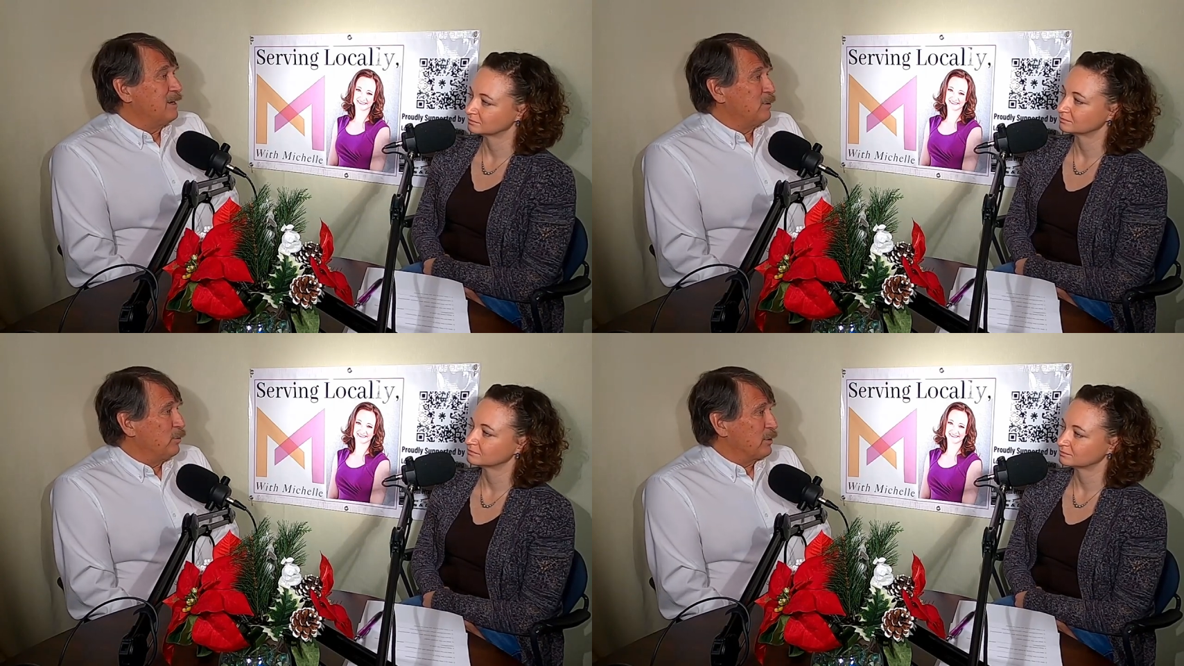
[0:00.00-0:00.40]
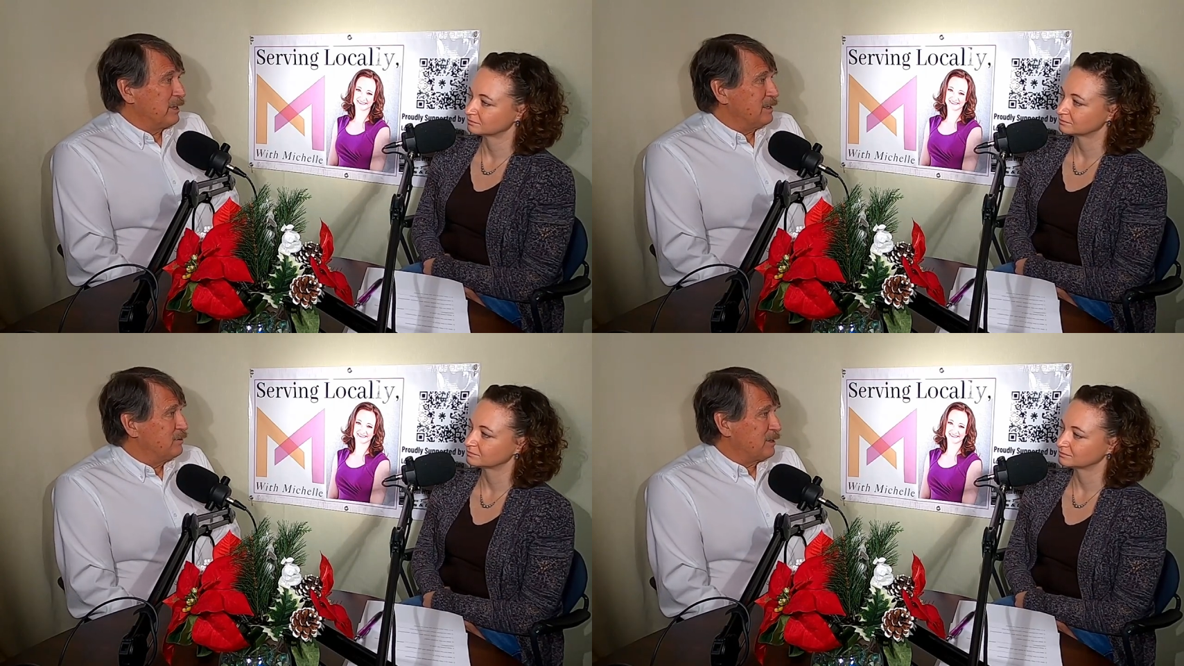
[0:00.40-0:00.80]
Speaker 1: uh, who are
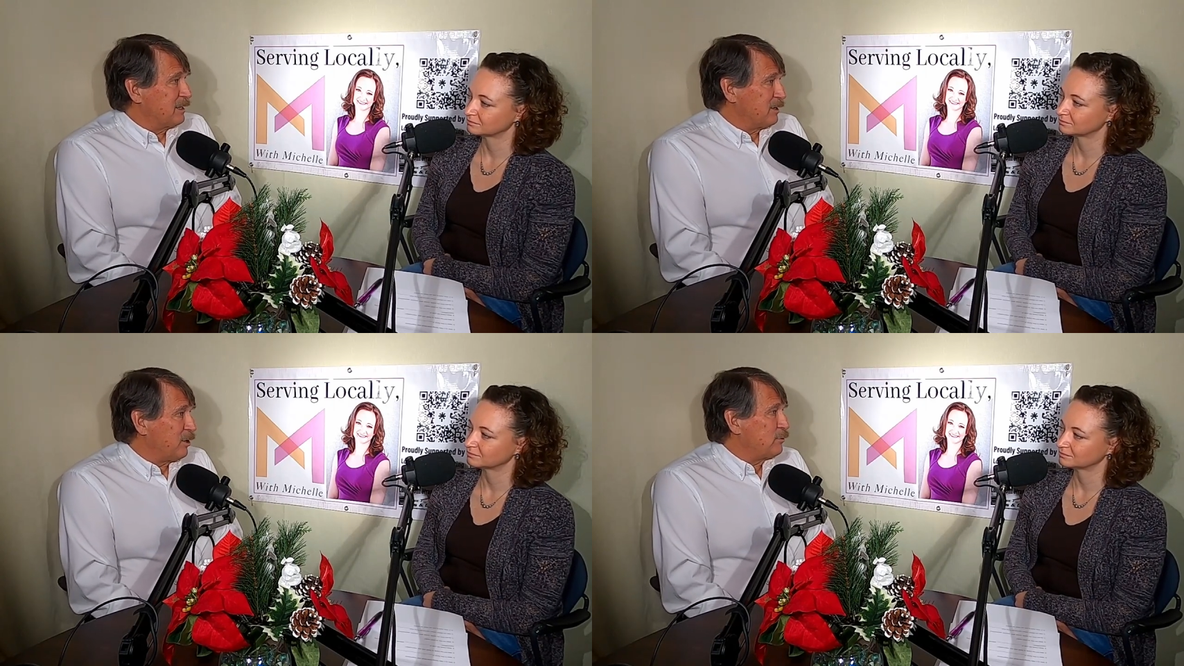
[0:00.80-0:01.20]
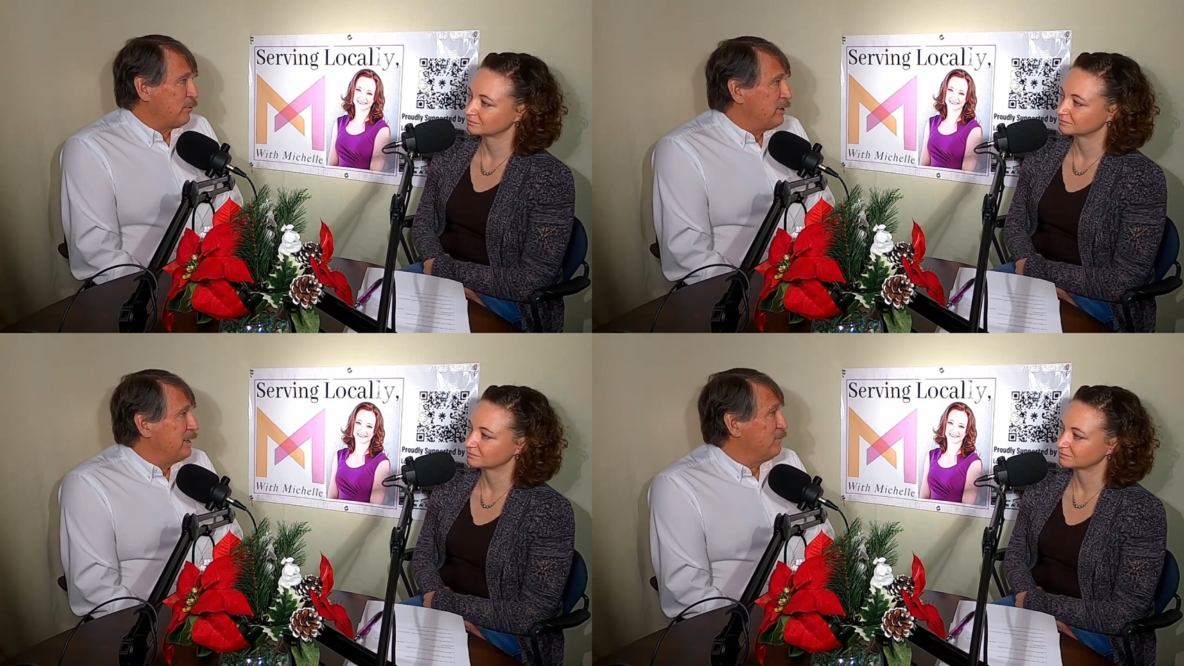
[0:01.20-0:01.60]
kids on an
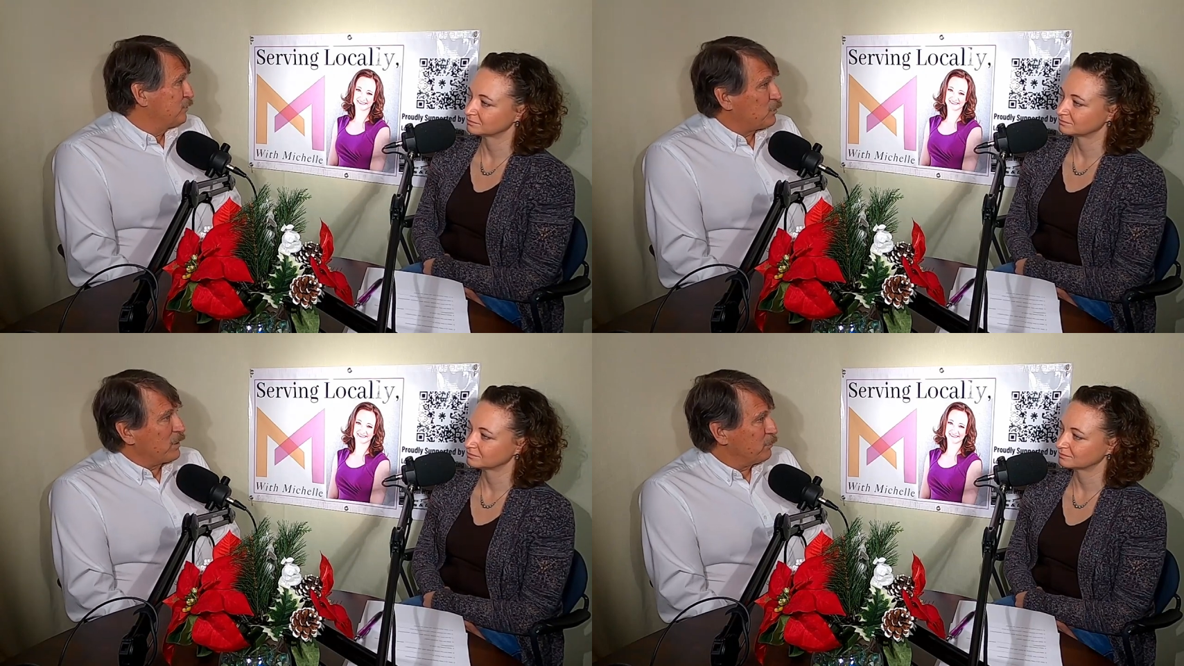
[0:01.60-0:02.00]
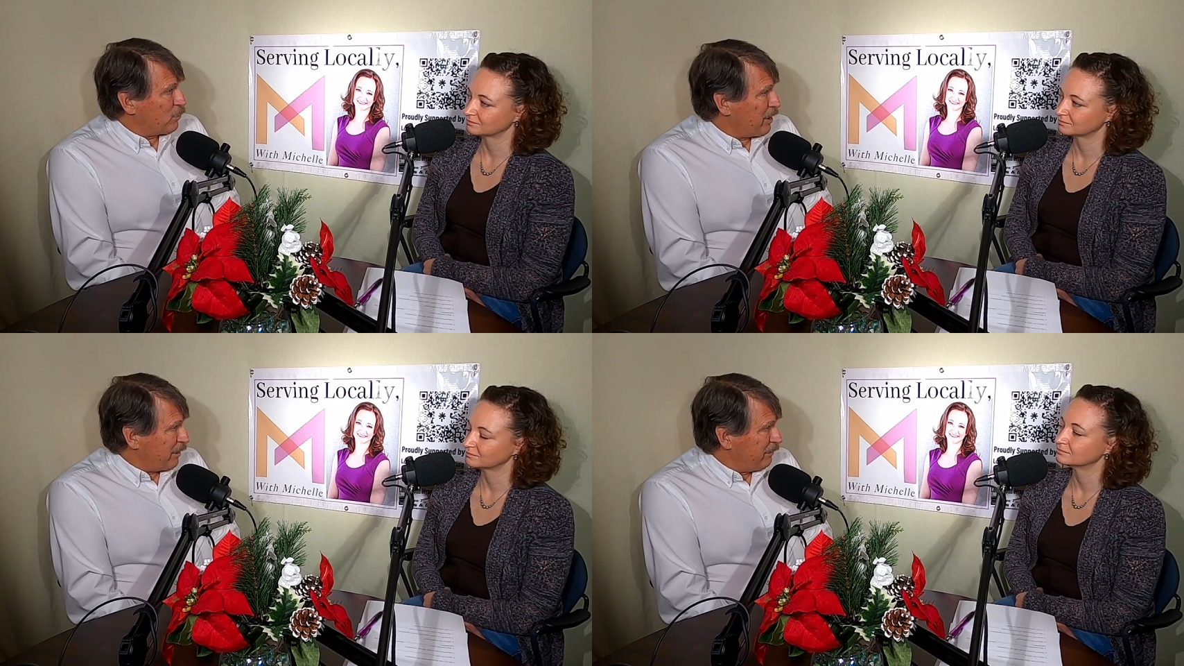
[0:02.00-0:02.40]
alternative spring
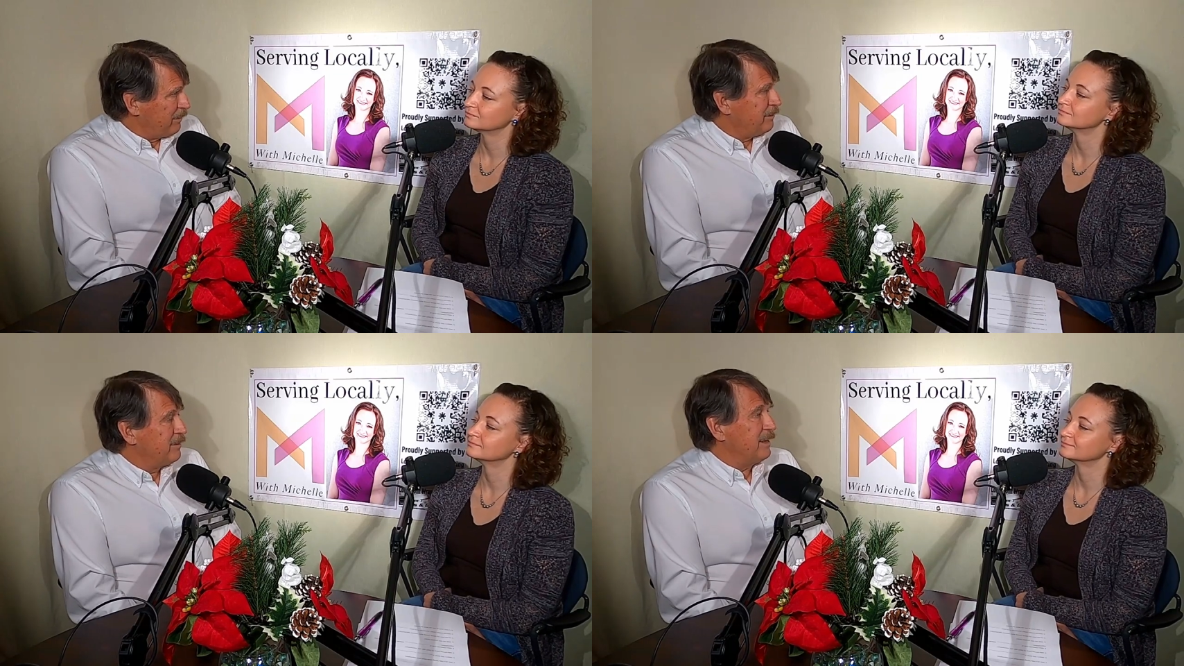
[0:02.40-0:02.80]
break,